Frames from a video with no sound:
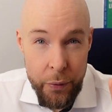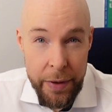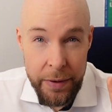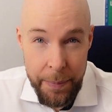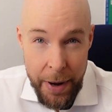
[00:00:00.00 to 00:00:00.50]

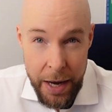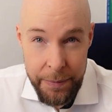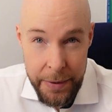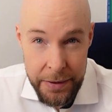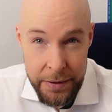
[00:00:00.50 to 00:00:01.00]
with
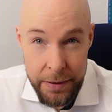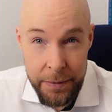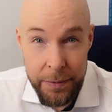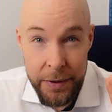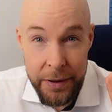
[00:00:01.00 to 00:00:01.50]
departments.
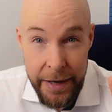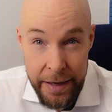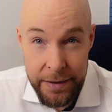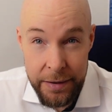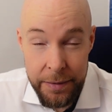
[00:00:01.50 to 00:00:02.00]

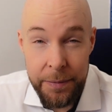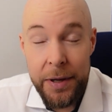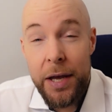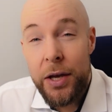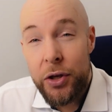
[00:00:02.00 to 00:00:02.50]
Yes,
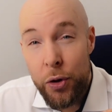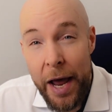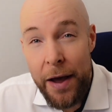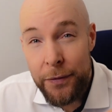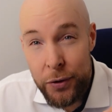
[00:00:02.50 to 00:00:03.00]
you'll
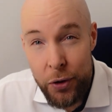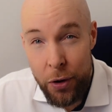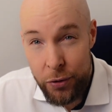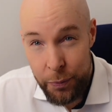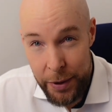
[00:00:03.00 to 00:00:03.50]
have to
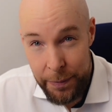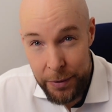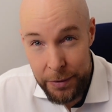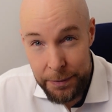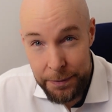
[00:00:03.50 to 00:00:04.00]
talk to
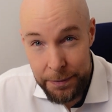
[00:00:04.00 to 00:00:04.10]
people.